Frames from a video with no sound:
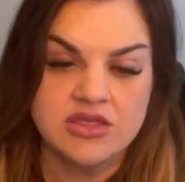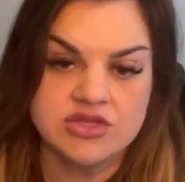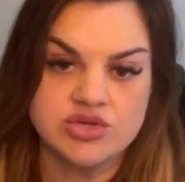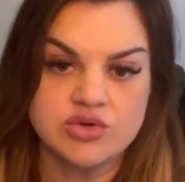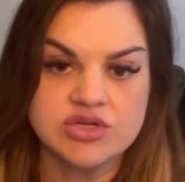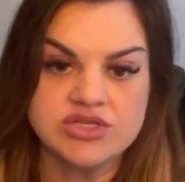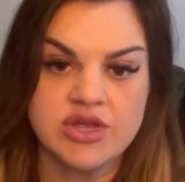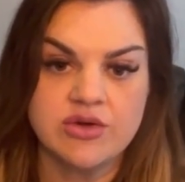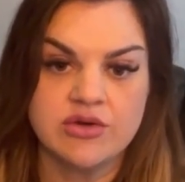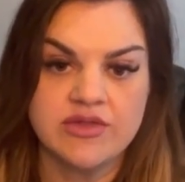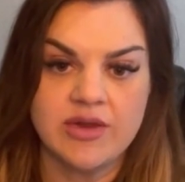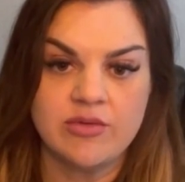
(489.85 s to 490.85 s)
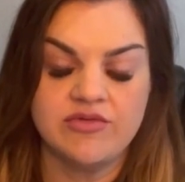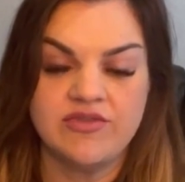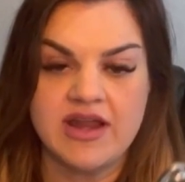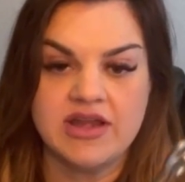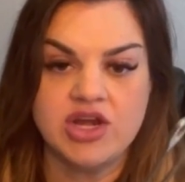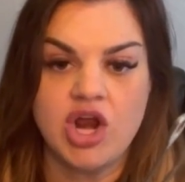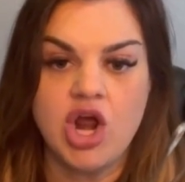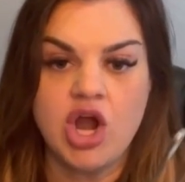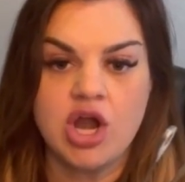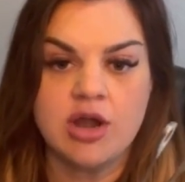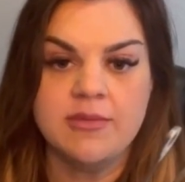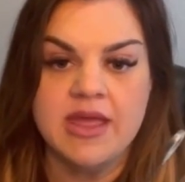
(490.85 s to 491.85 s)
the torso, or they will find an
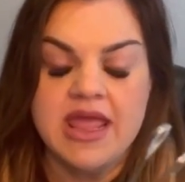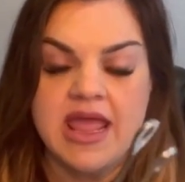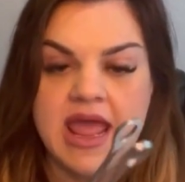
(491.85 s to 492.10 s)
arm,